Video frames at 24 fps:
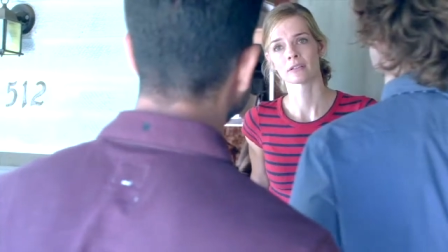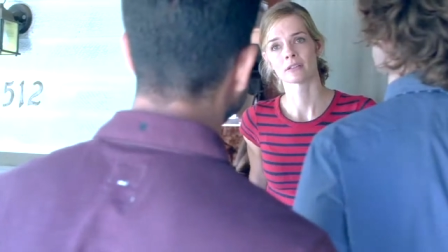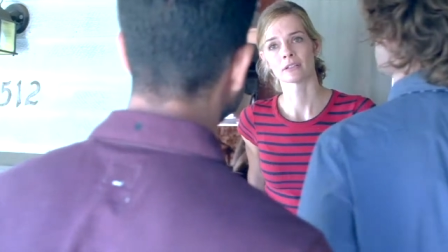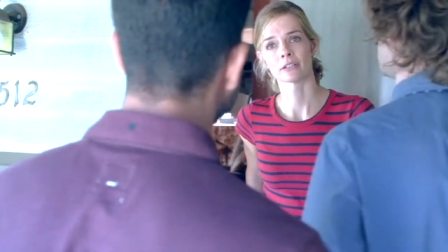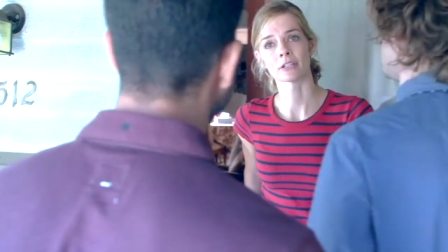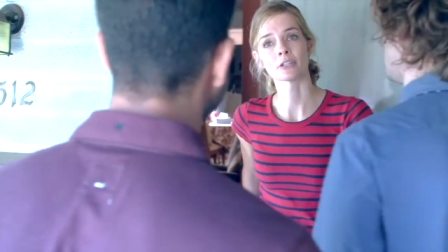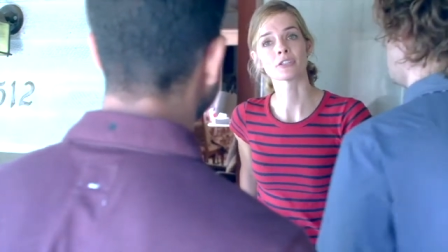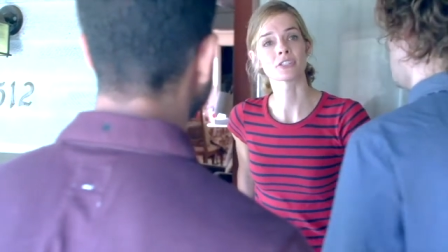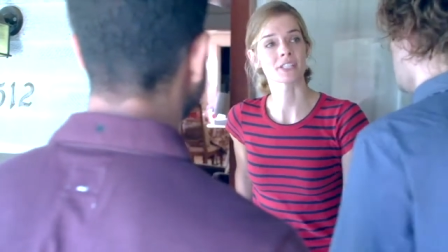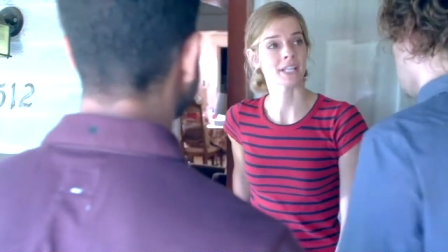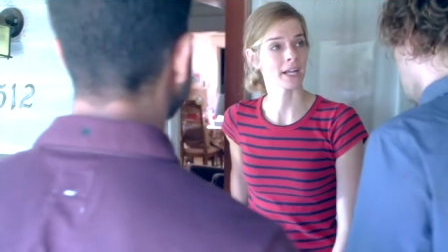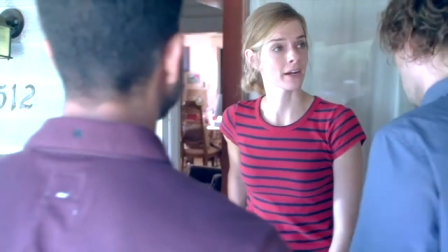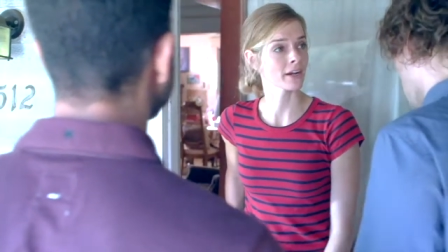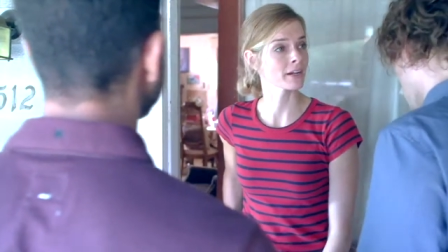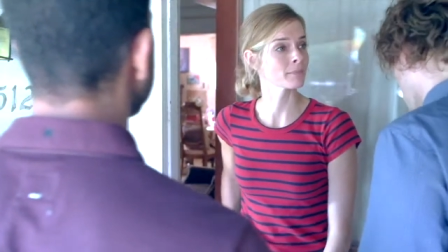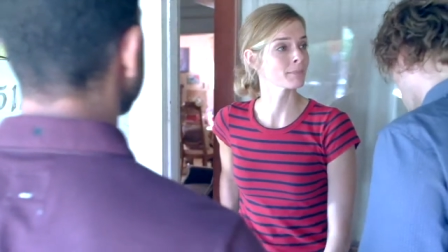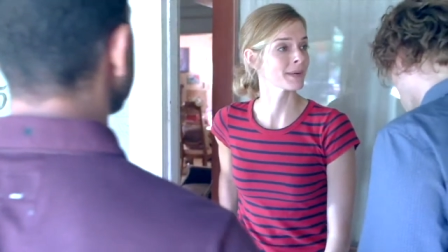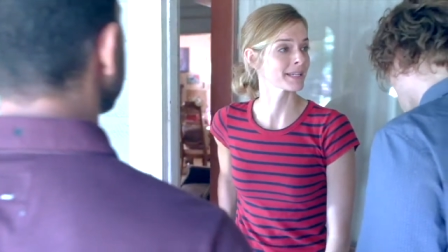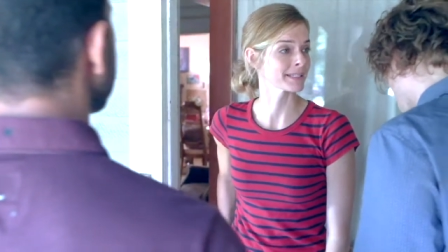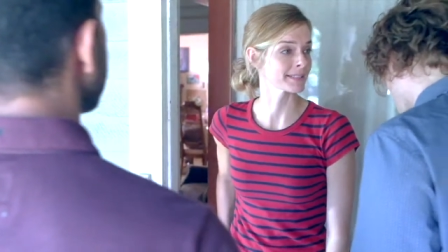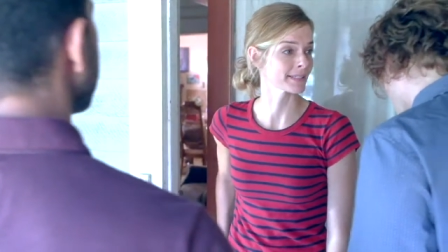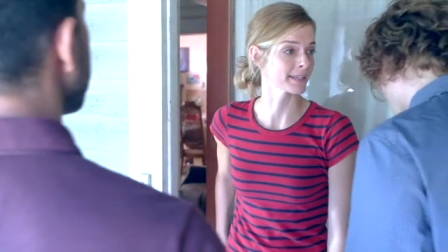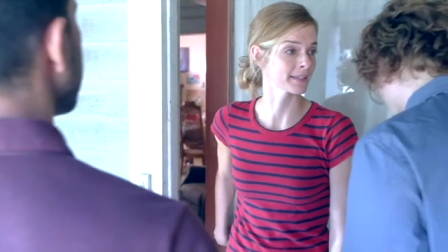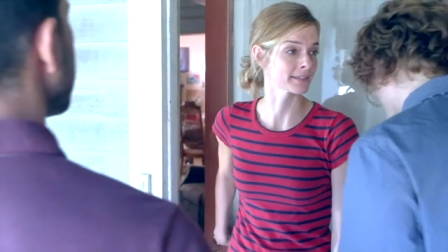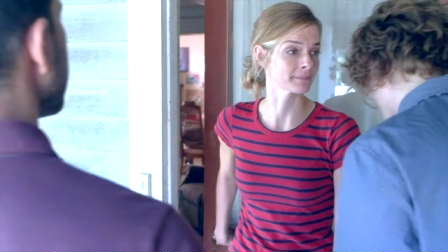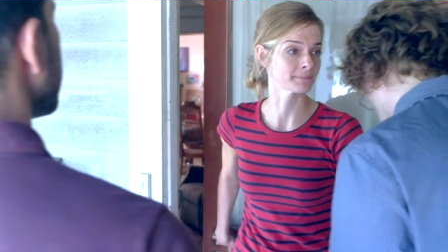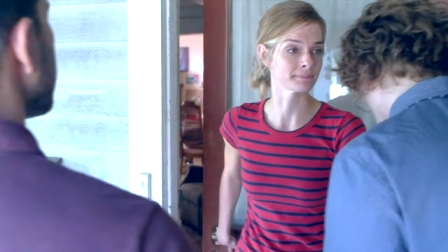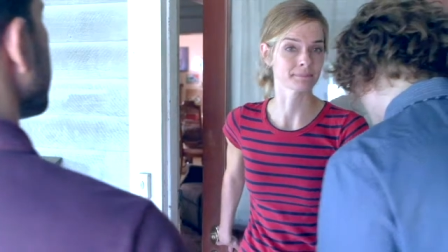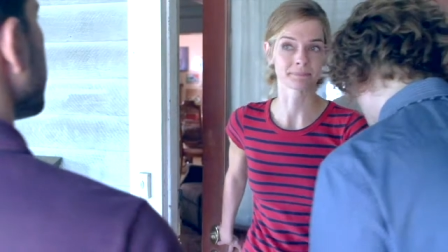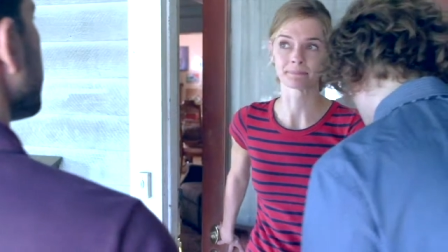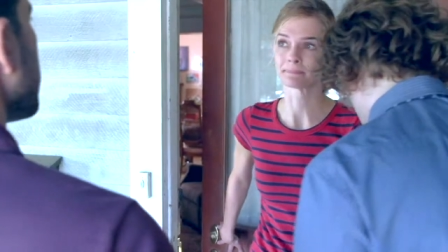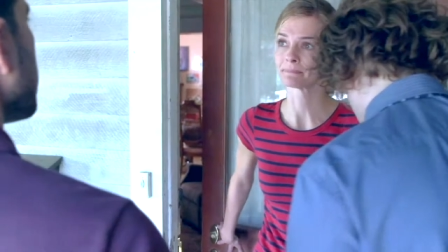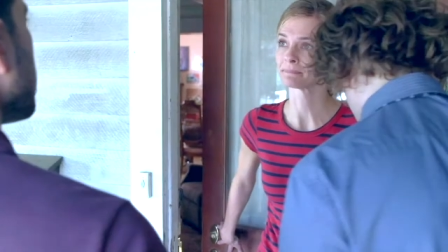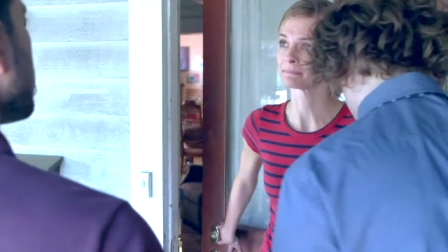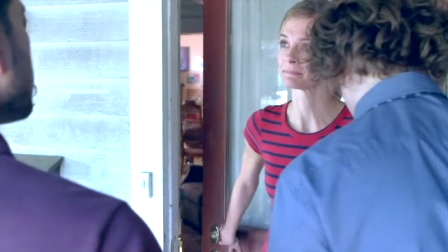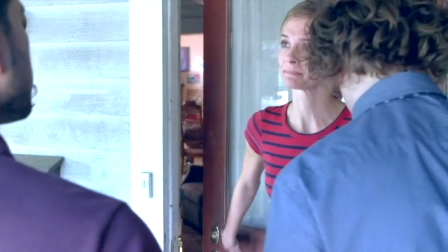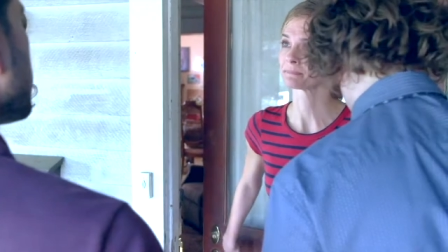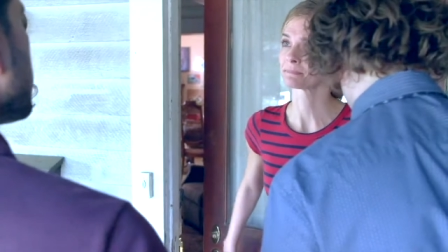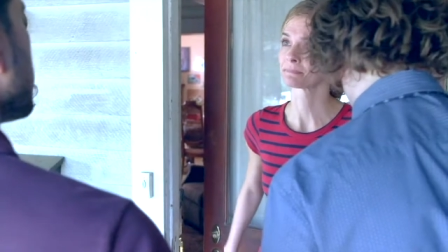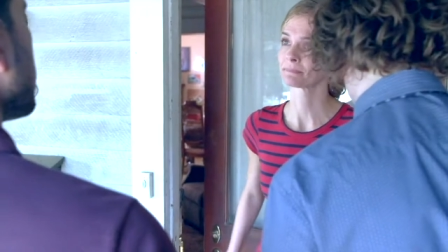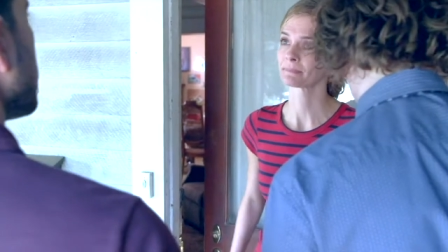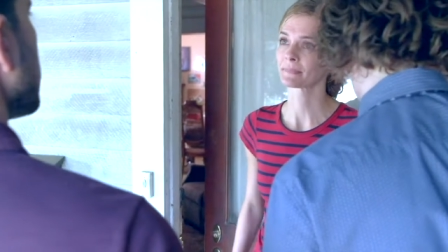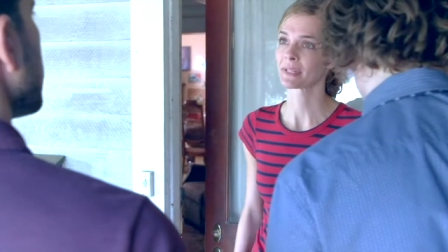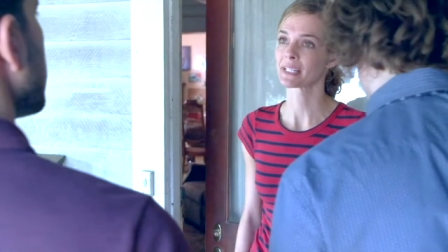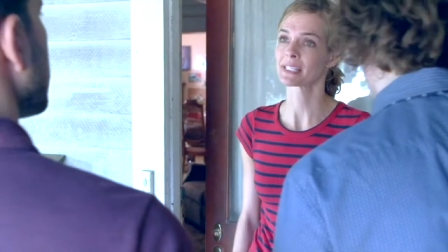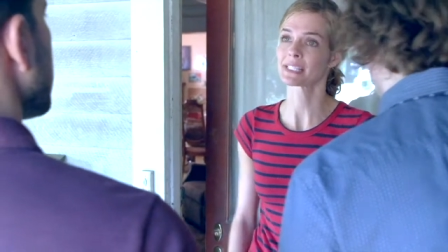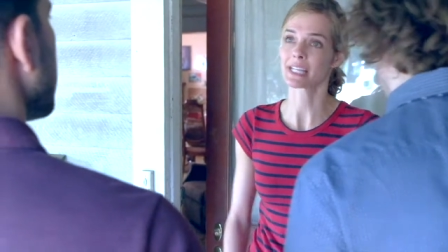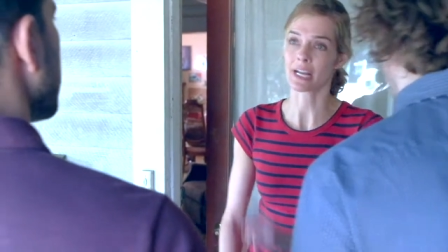You're scaring my son.
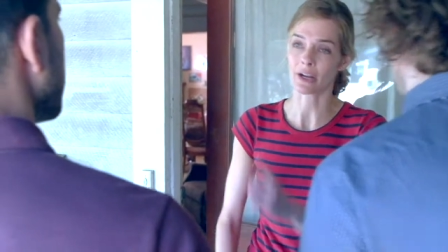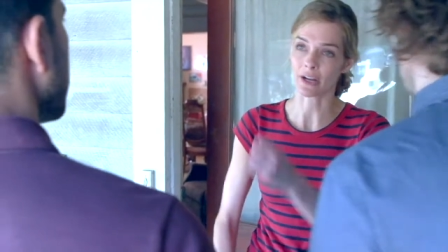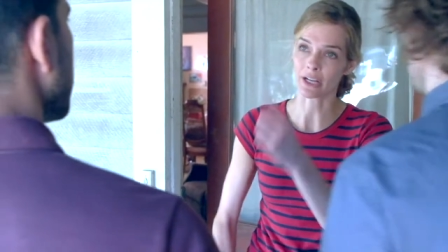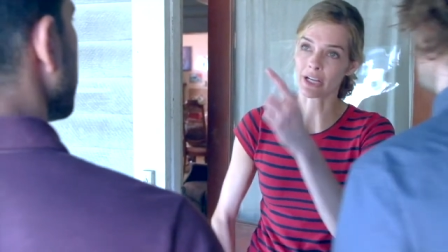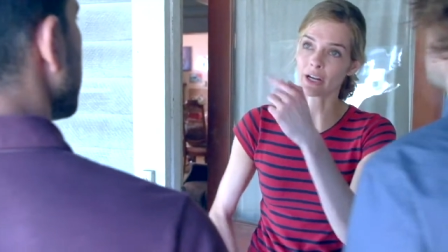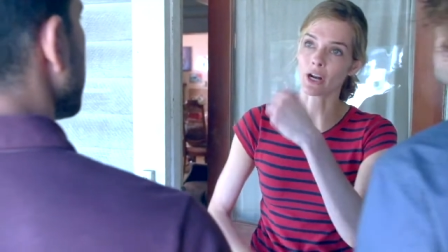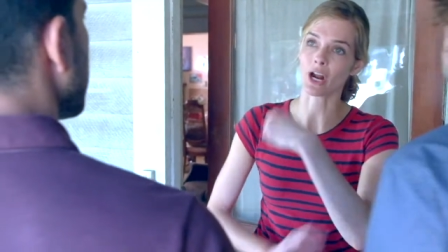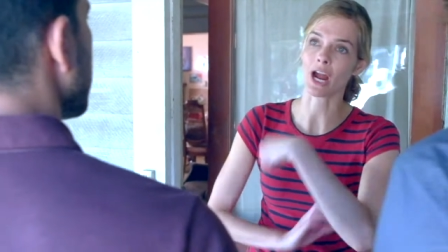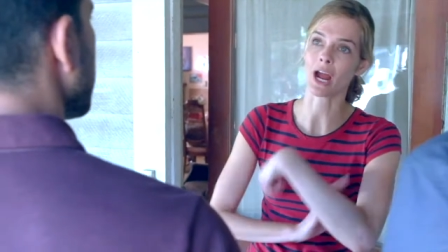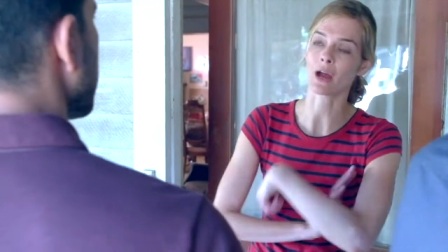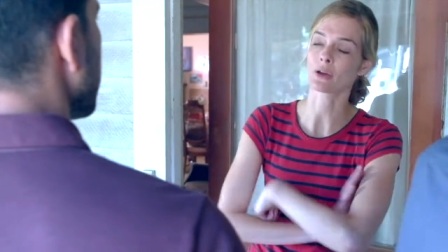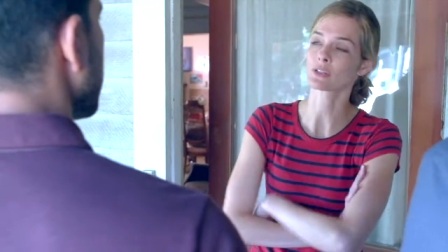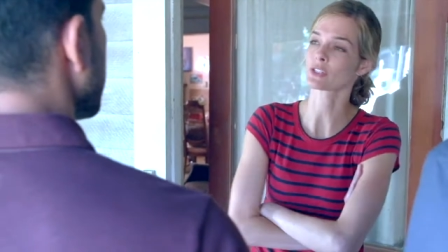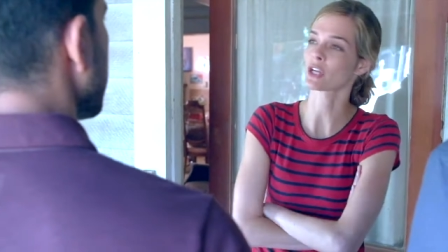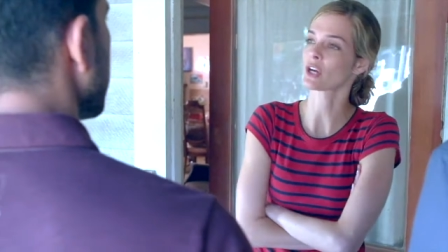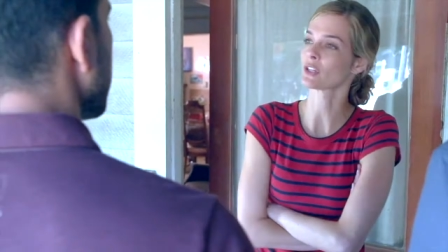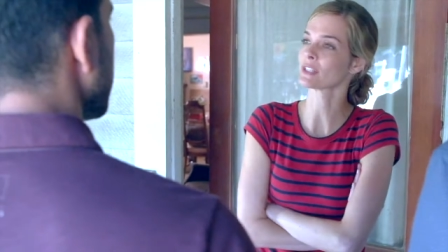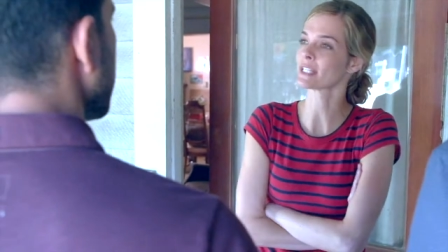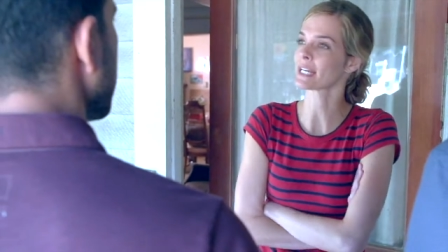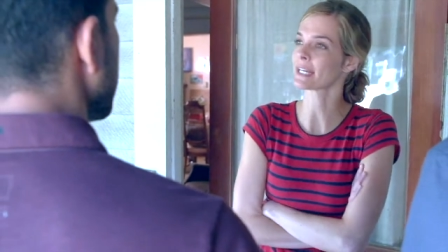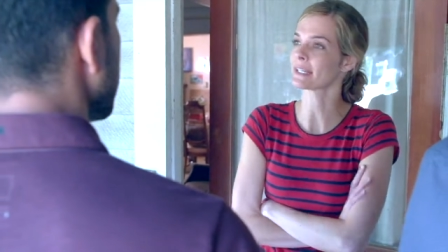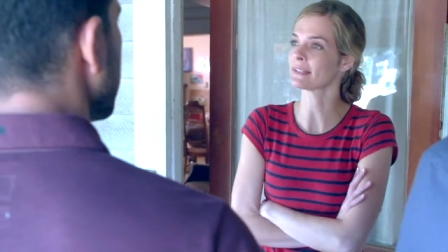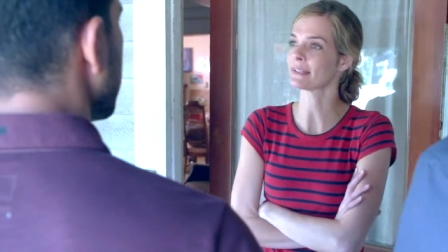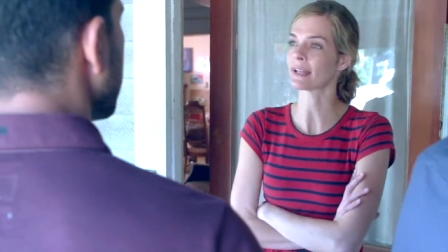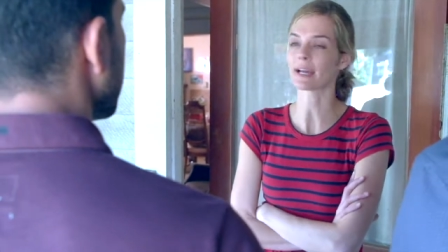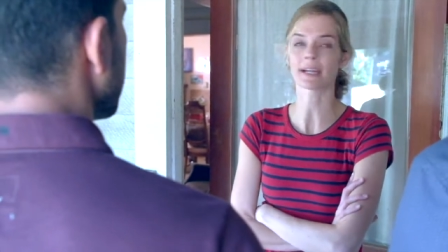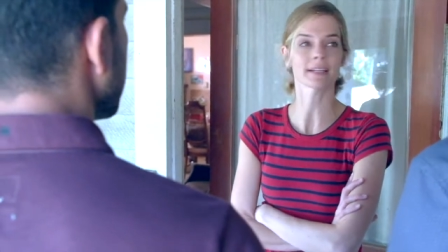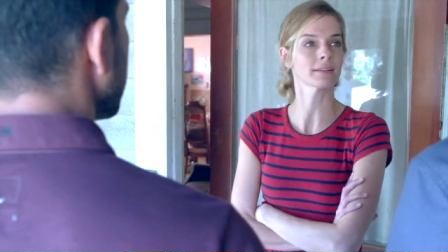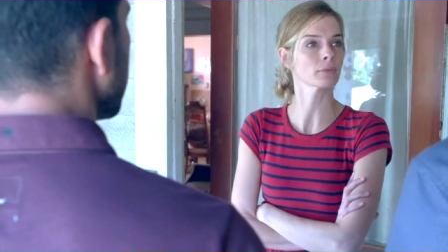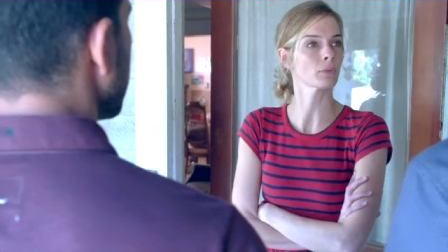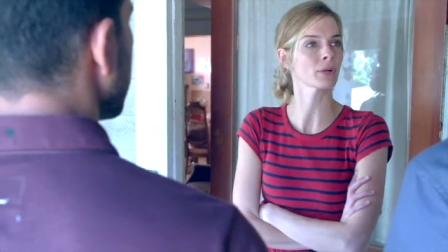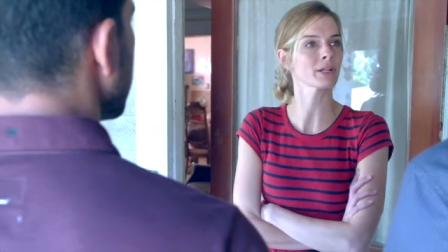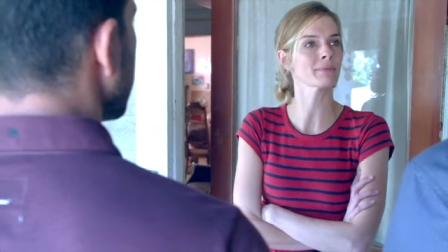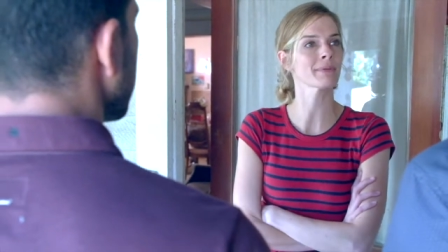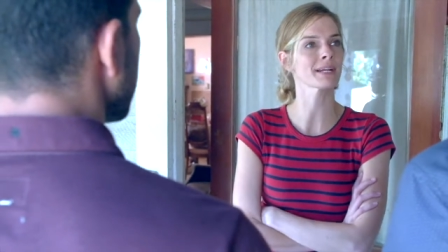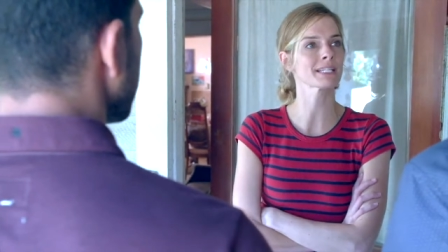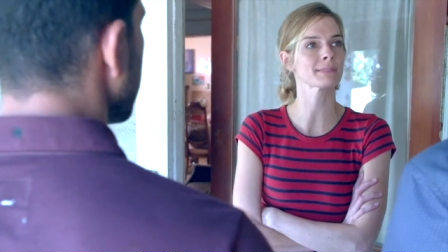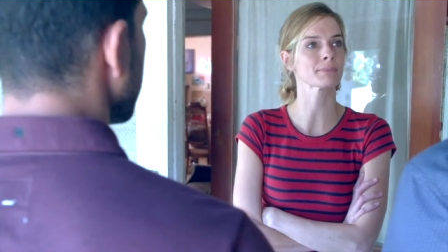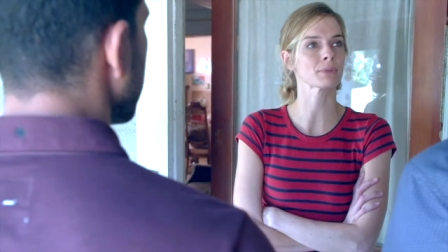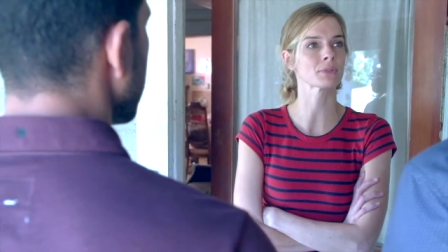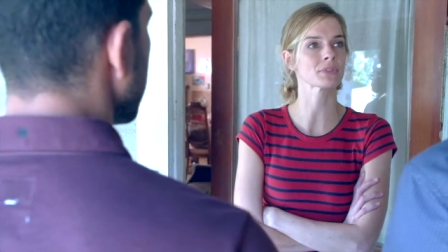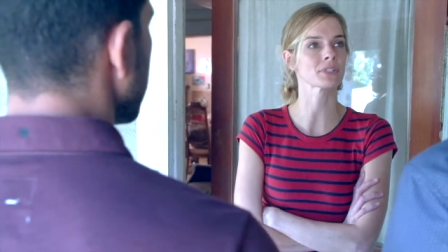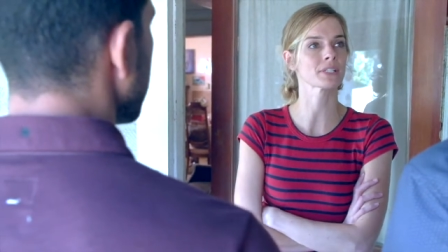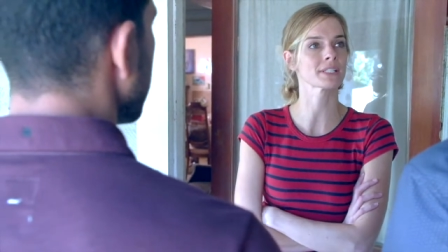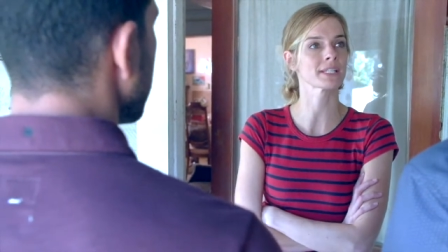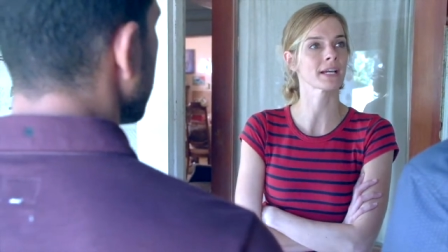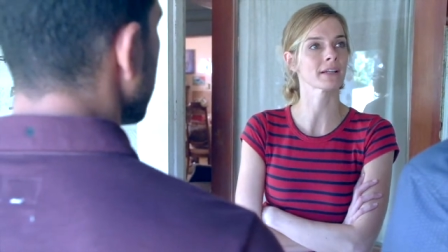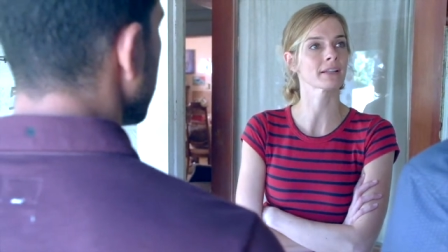Staring at our house all day and night? What am I supposed
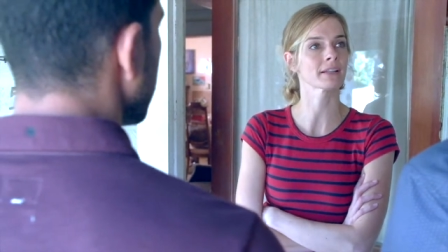to tell